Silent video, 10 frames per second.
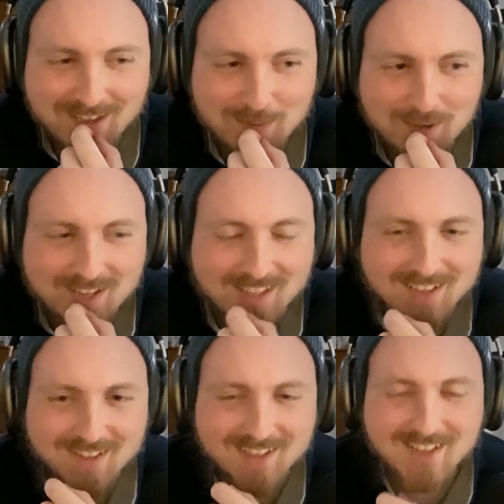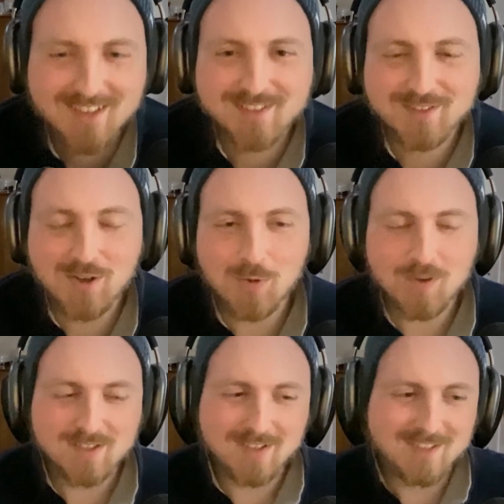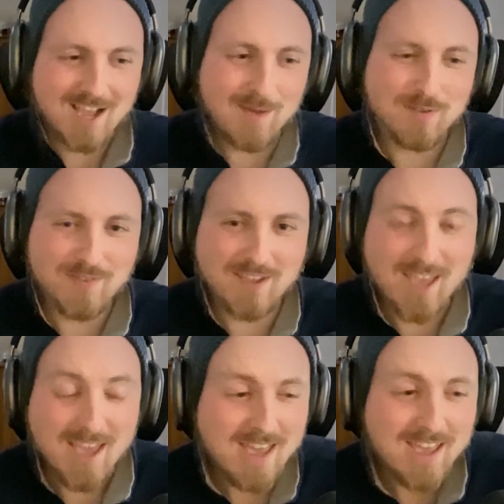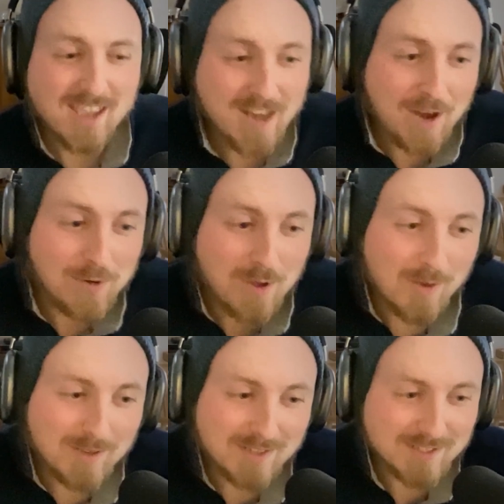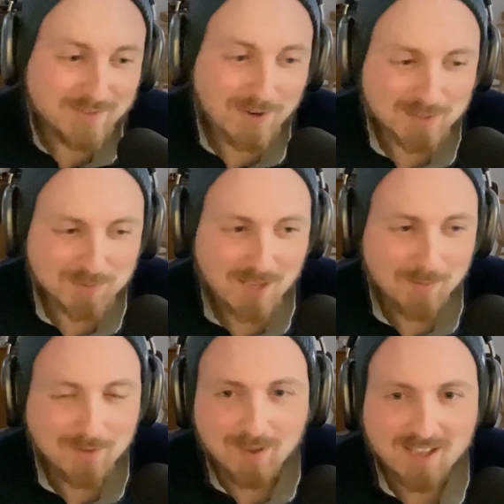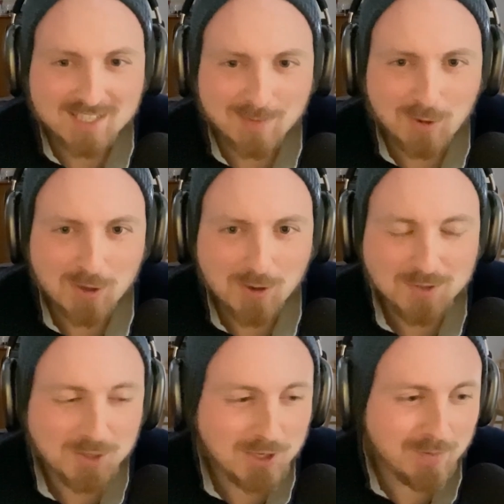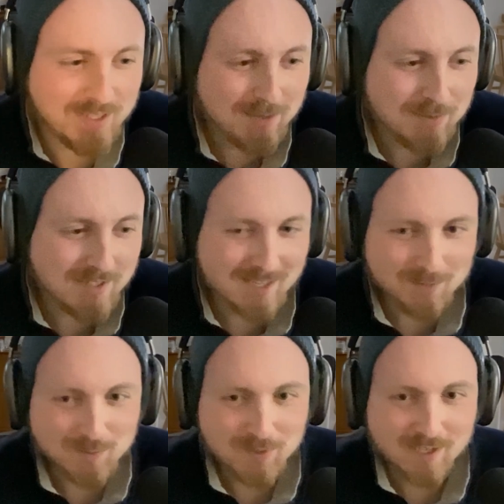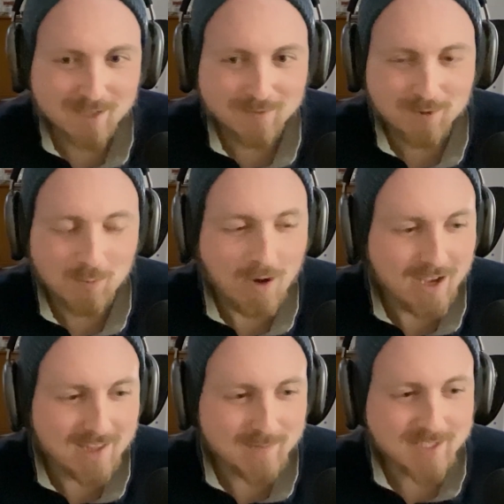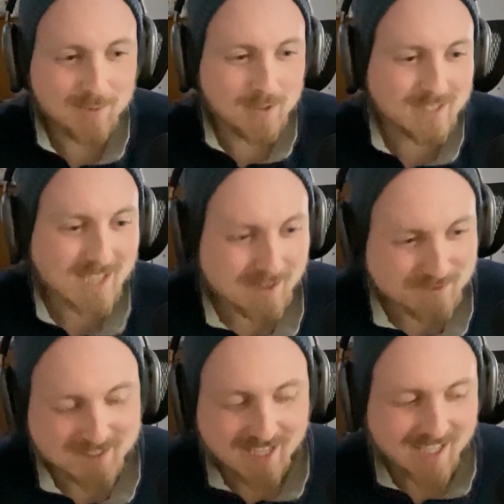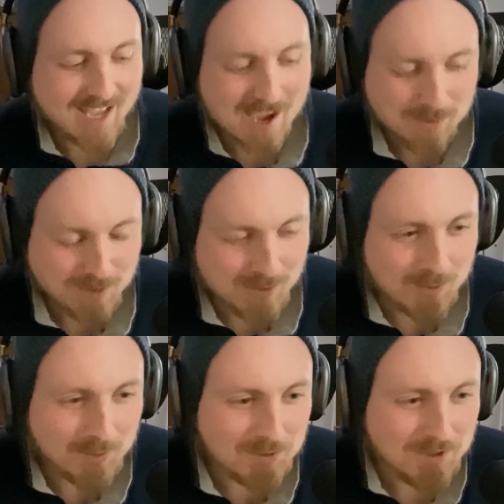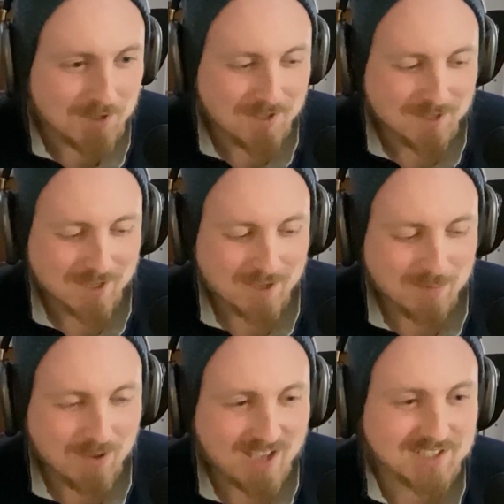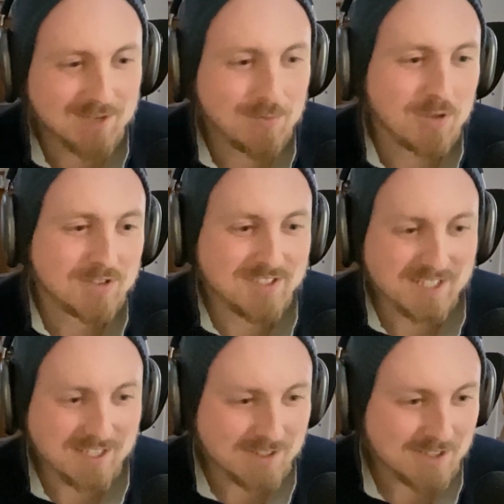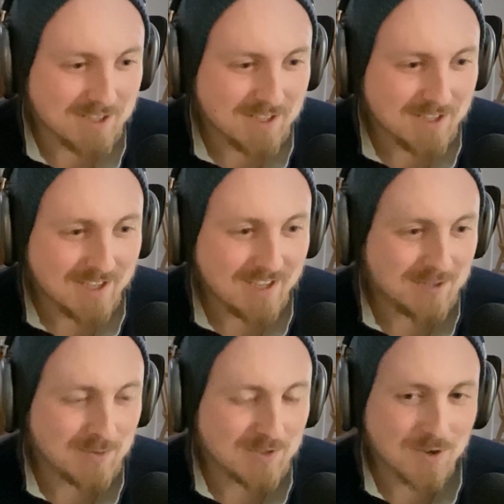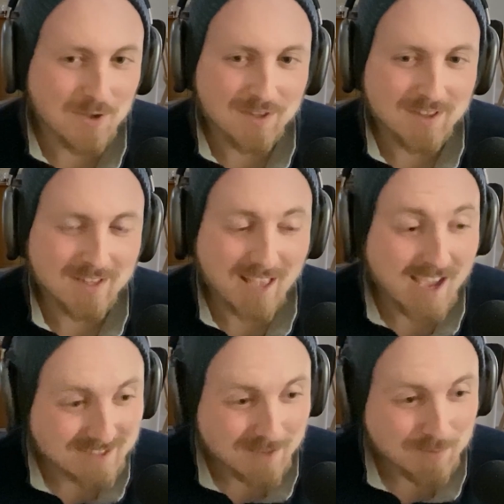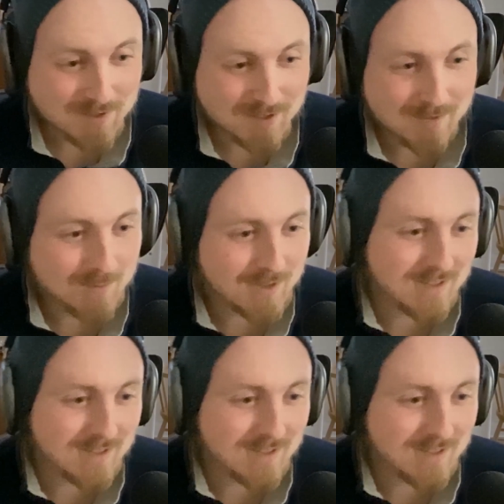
man, he is always on top of it. And I don't know, I mean, as far as becoming the basketball coach, it could have been something that he was planning for a while. I mean, he was kind of staking out the whole basketball scene, as we saw in the last episode when